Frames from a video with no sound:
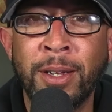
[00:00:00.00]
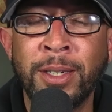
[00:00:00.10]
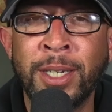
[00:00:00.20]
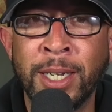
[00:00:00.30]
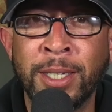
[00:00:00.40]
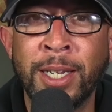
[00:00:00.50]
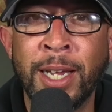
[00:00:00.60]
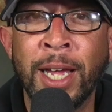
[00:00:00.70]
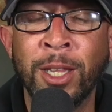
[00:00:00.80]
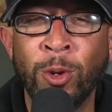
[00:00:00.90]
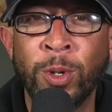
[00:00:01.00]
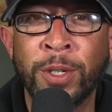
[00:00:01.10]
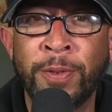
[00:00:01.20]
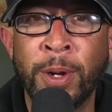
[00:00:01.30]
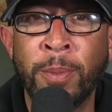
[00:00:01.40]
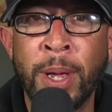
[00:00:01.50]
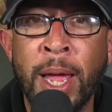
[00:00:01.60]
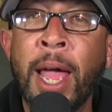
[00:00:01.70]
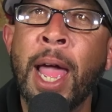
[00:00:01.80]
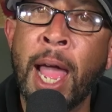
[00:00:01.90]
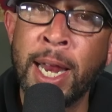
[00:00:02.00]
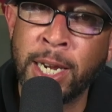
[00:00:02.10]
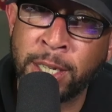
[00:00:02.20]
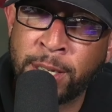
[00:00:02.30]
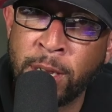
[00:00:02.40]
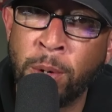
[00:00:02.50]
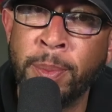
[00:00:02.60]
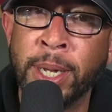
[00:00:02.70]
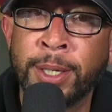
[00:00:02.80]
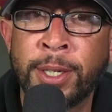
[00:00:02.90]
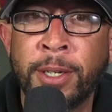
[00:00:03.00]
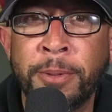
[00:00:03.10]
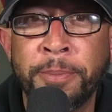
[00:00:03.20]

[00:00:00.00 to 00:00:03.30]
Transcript: Disney and Lucasfilm, and you still missed.